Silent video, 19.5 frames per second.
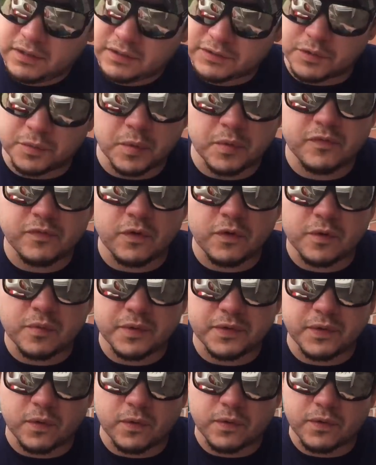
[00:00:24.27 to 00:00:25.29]
So before with
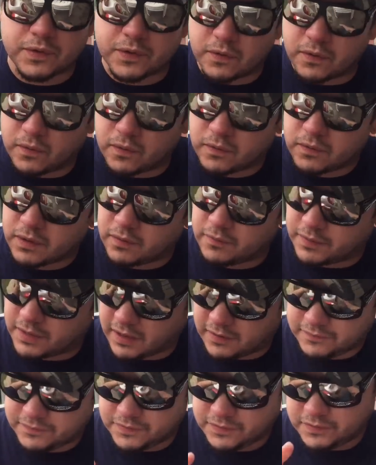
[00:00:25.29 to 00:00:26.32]
Ortho, I would
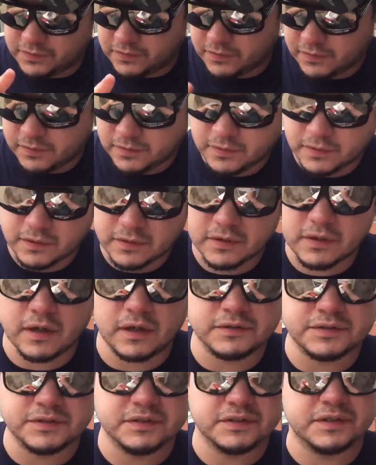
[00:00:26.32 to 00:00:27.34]
have to
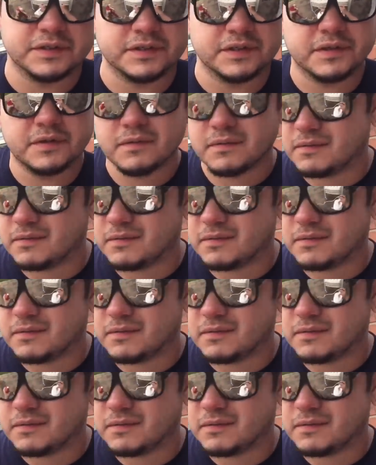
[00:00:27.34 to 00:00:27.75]
constantly